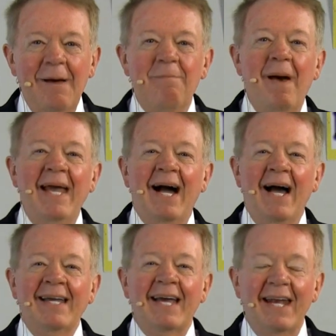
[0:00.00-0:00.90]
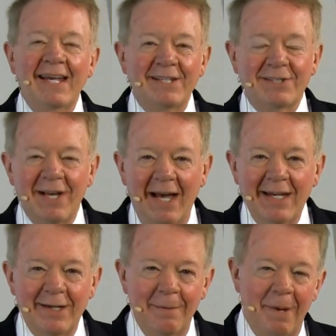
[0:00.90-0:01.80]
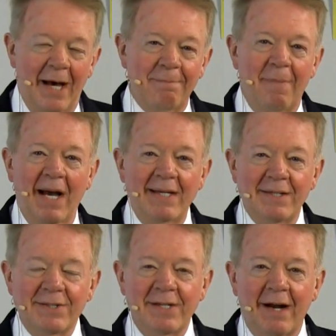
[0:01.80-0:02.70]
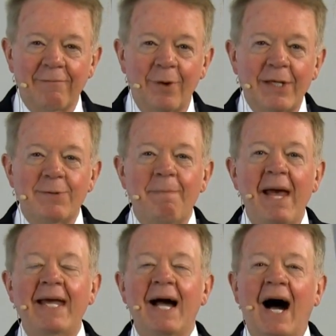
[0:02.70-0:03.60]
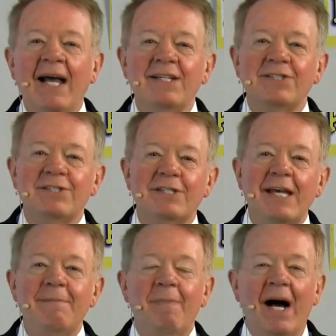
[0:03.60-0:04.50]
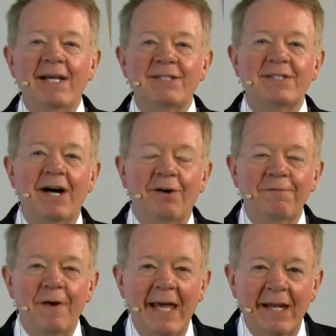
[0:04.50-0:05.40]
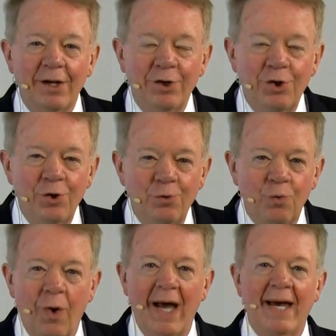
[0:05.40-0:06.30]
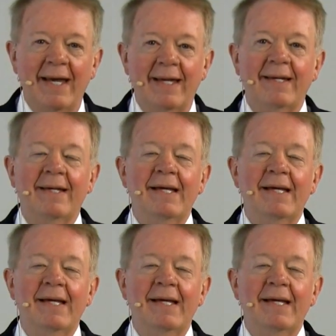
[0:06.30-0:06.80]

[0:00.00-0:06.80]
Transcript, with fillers: May I get excited about my discoveries. May I see myself in a new way.